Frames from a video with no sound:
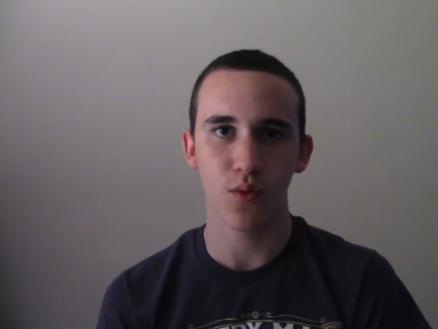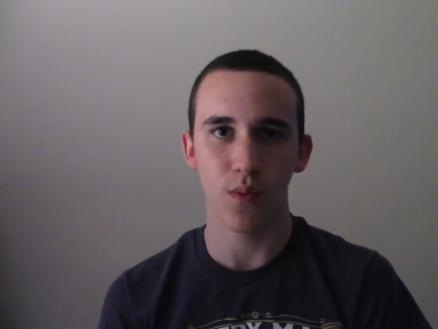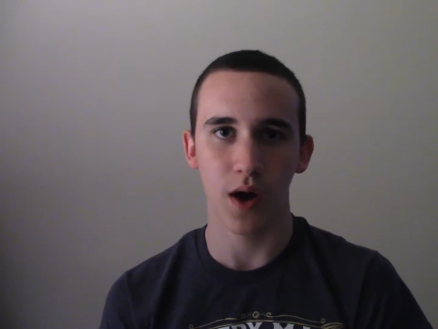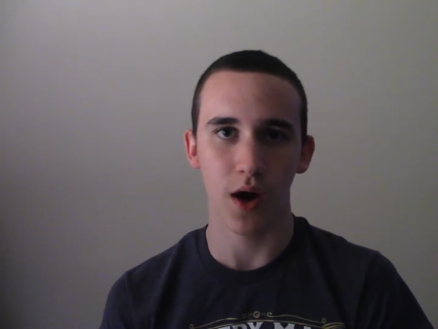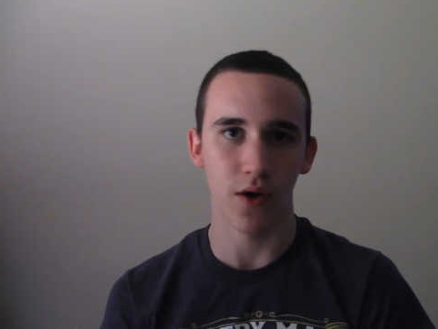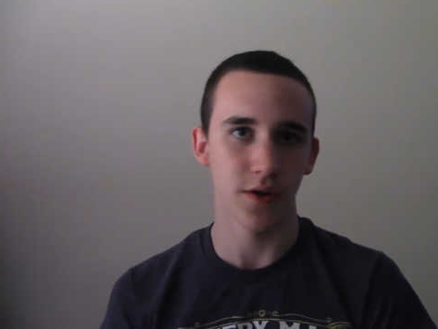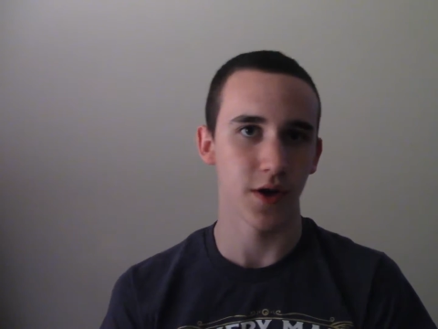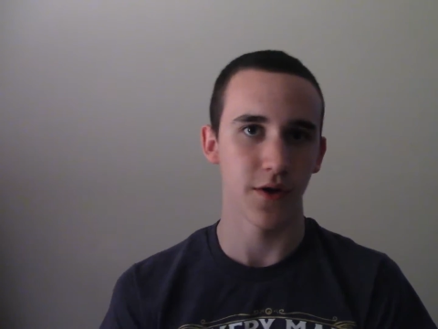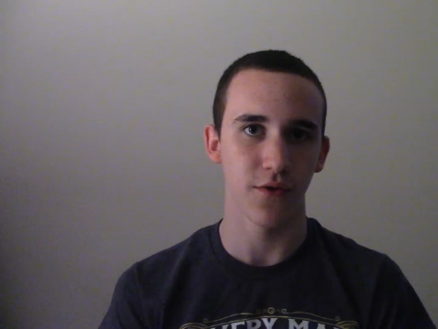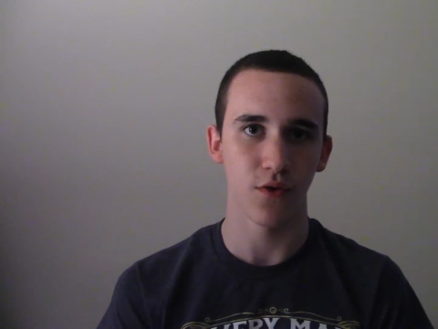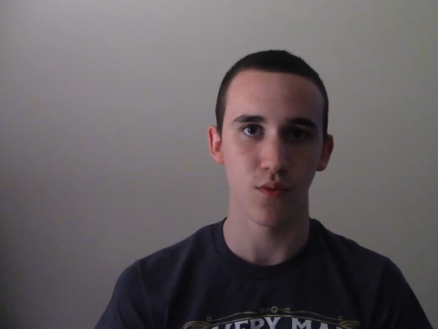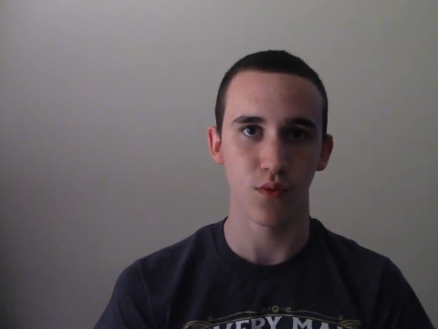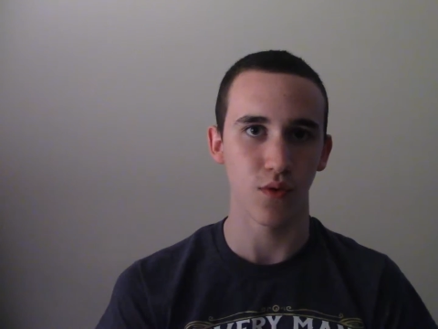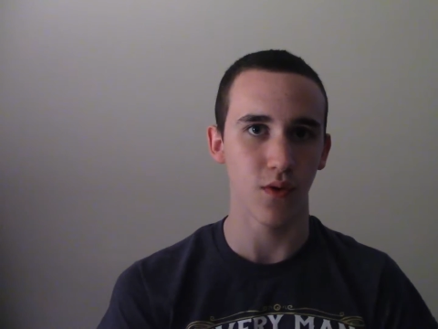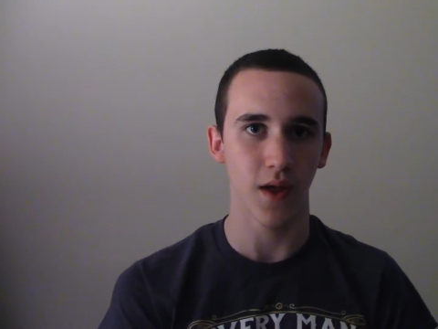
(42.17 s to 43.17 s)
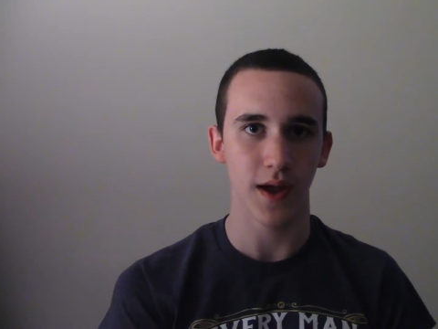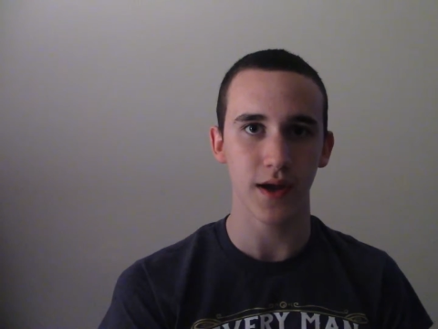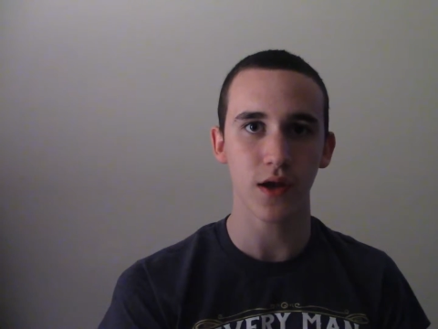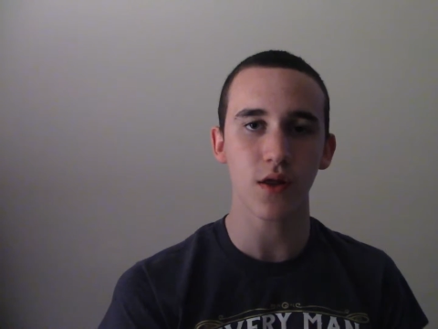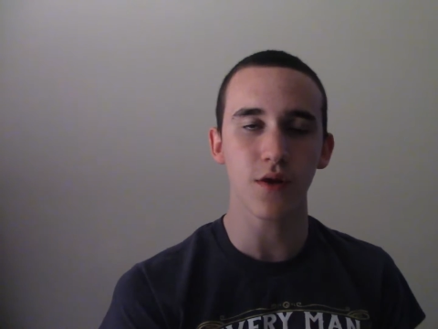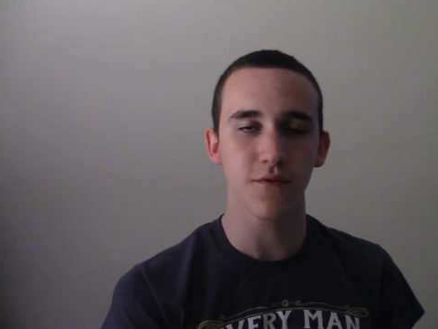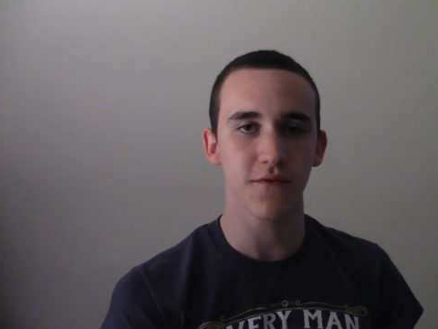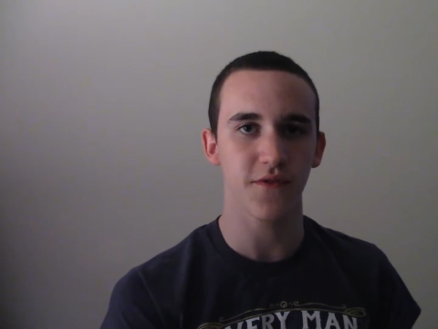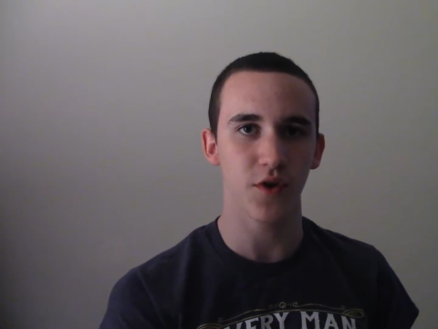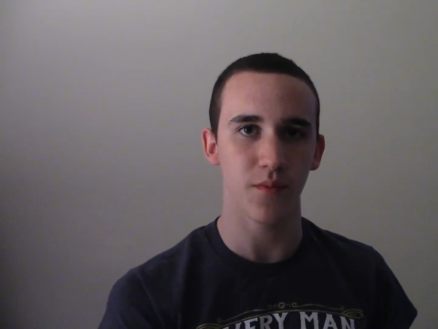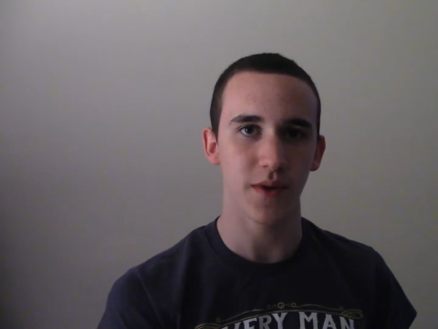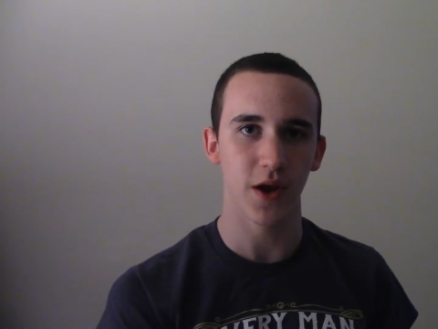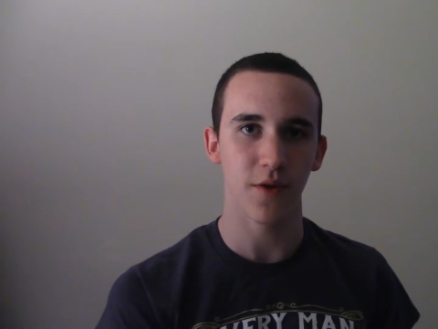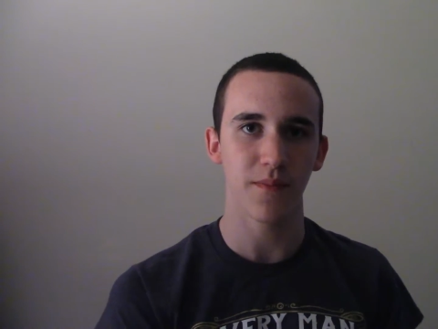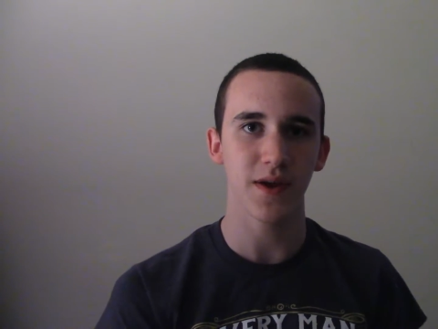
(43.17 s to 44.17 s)
while another will like Cloverfield
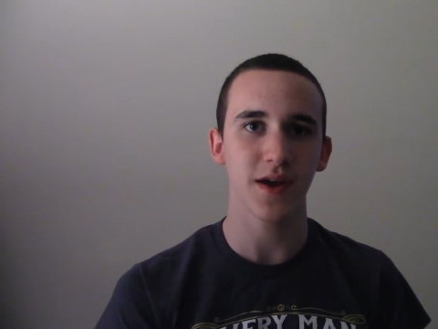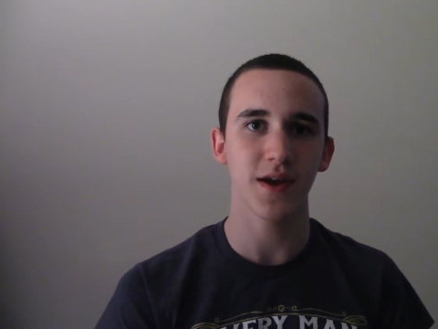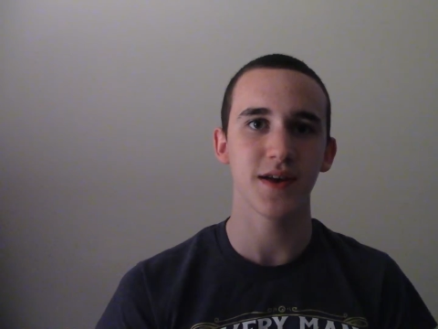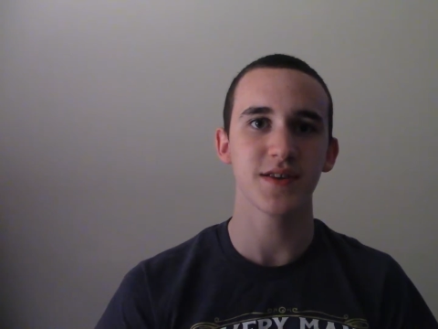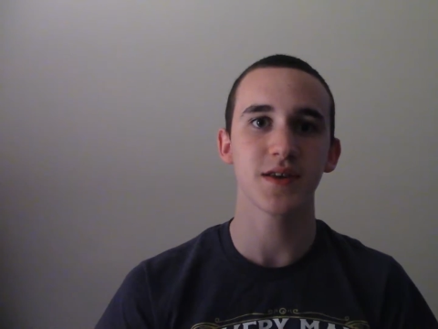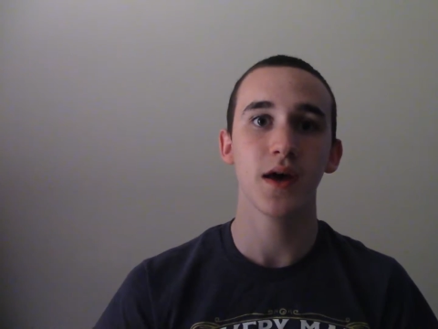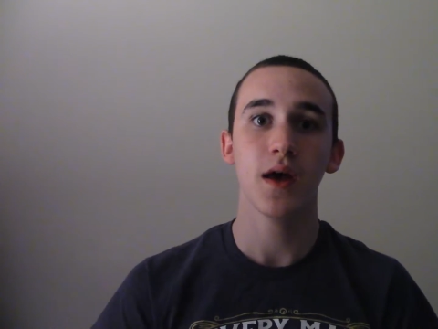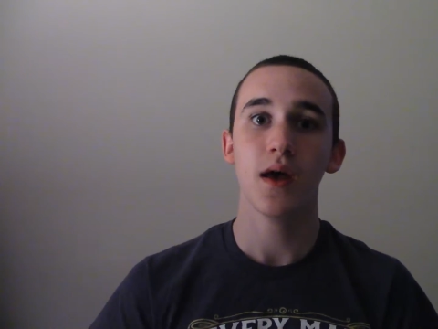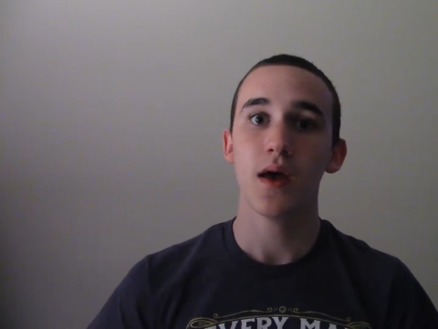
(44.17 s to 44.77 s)
better, because